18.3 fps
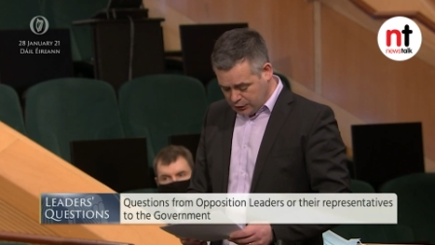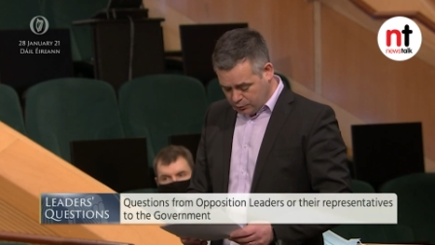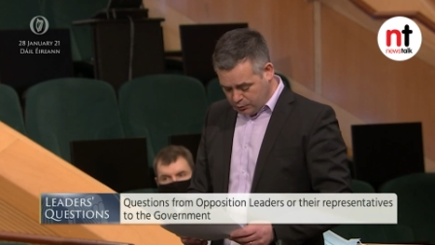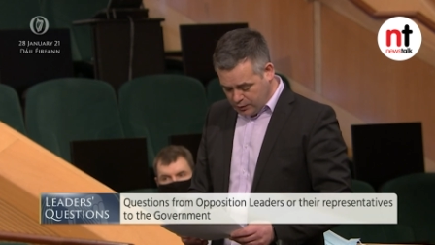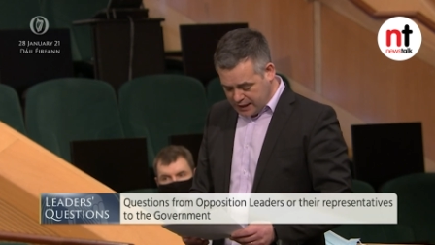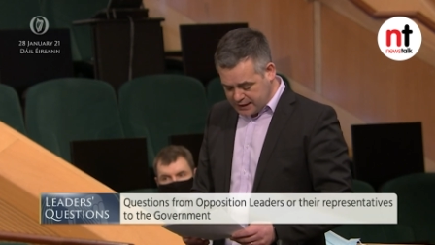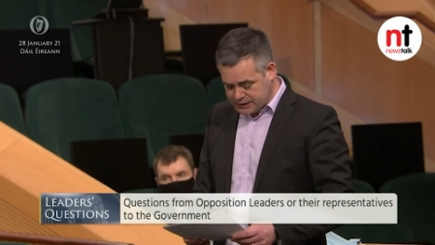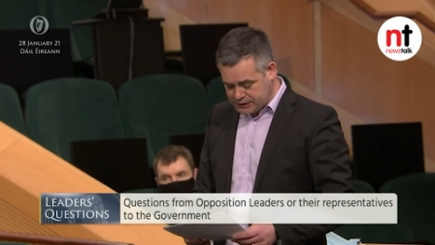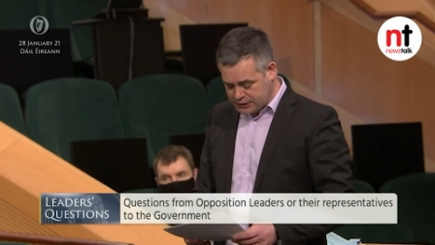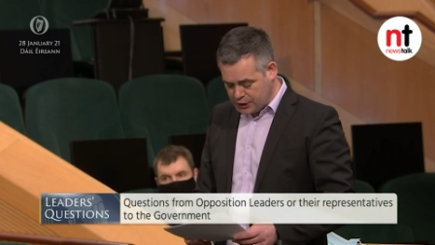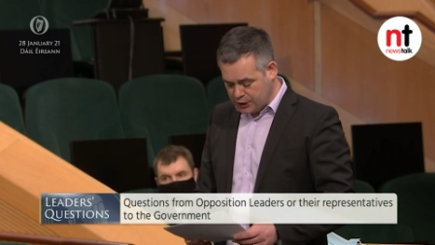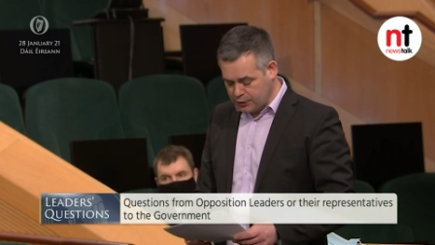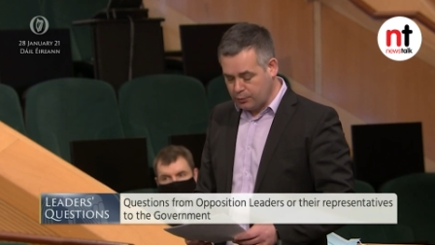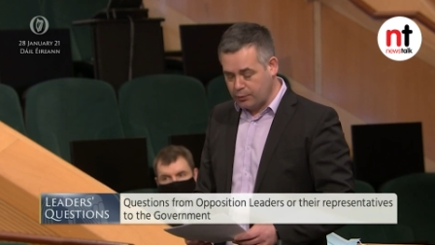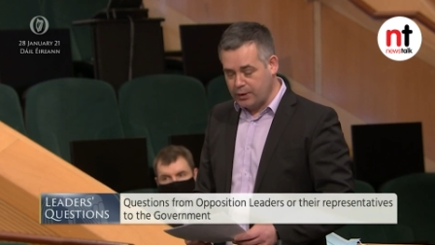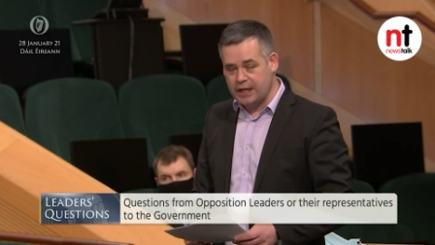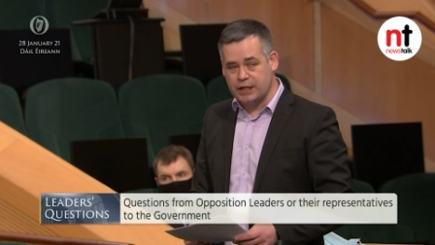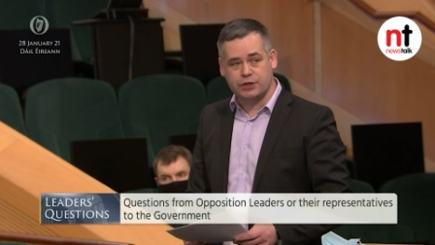rents now
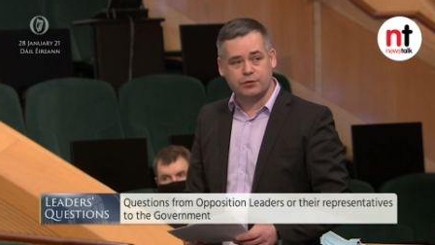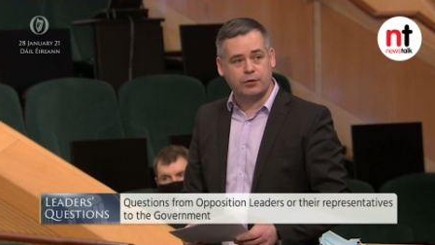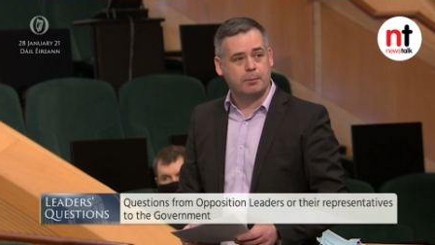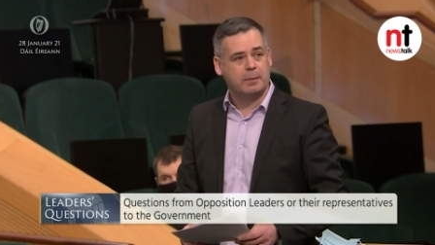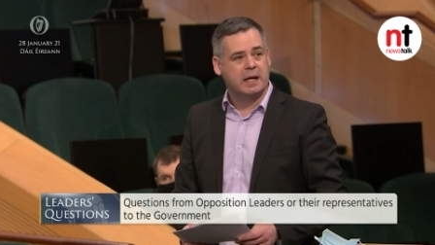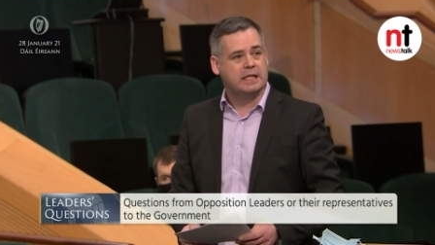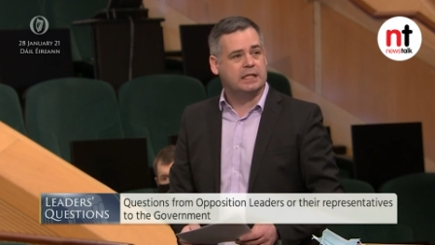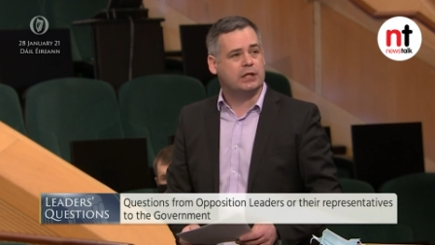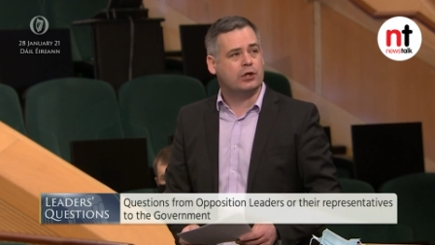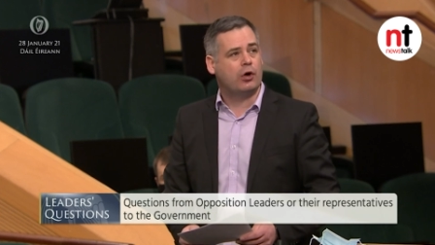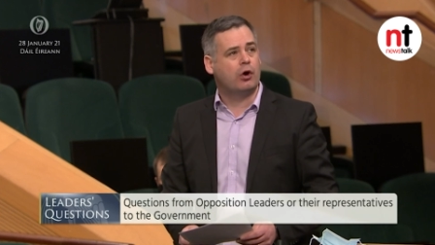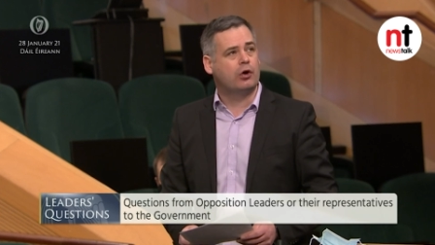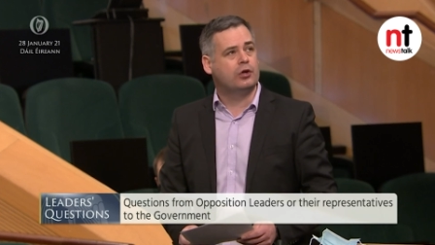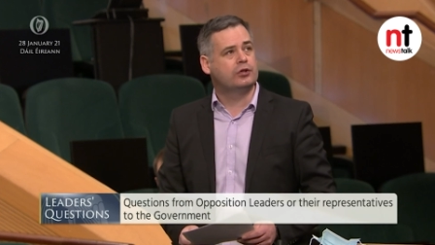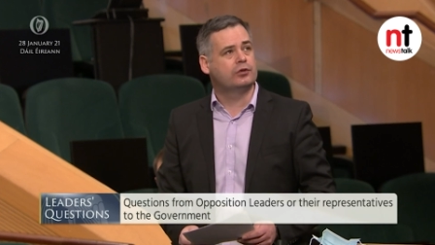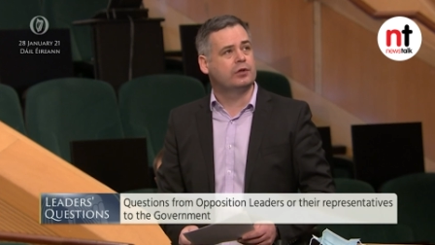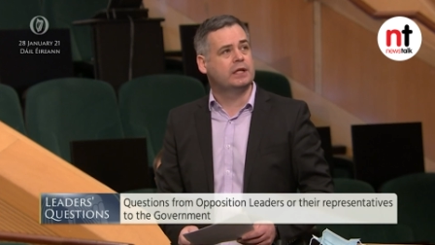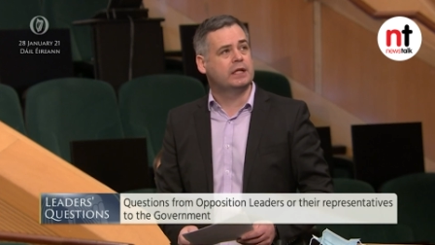range from
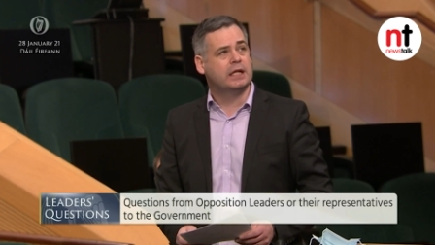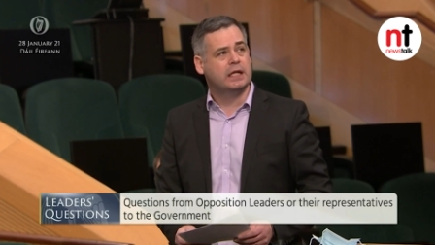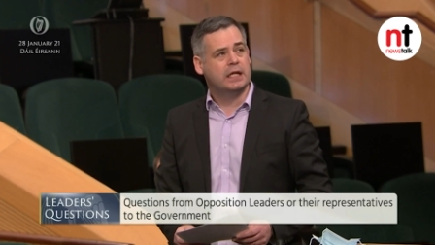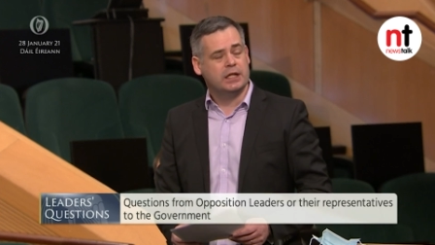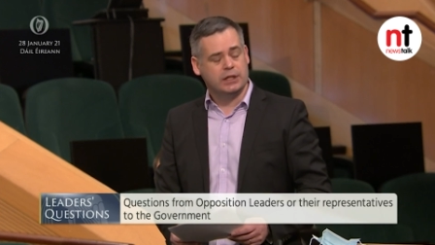€1,800